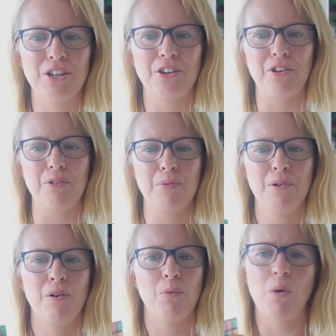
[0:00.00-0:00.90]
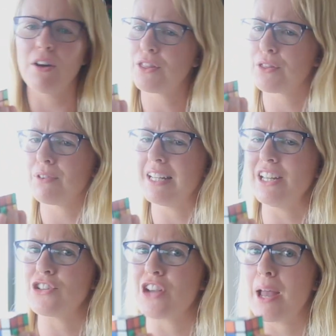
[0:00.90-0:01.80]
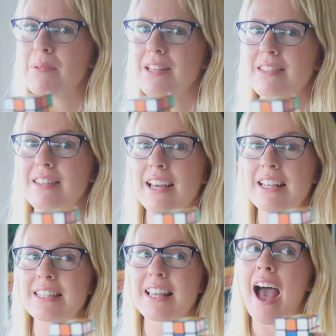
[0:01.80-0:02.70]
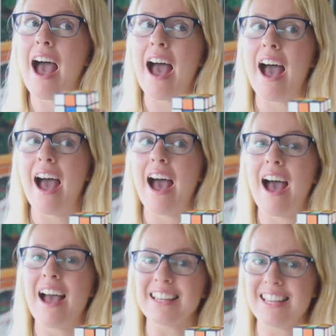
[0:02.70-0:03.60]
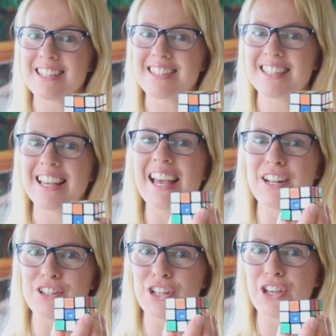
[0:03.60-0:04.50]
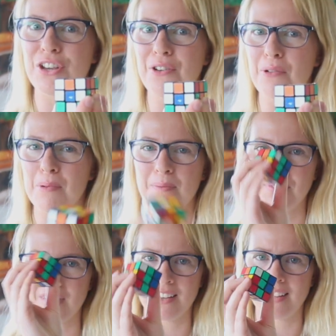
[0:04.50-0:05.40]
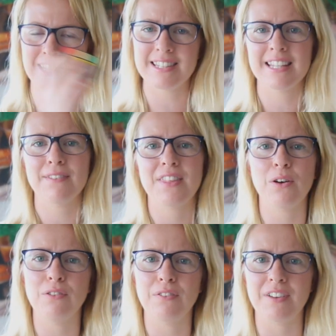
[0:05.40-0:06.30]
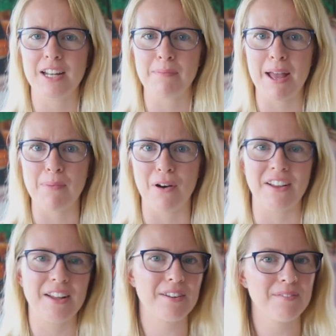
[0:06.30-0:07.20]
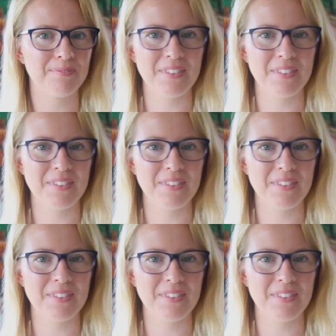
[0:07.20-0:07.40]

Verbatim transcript: Cube. What three D shape is this? Yes, it is a cube. Let's see if they'll all fit in my pocket.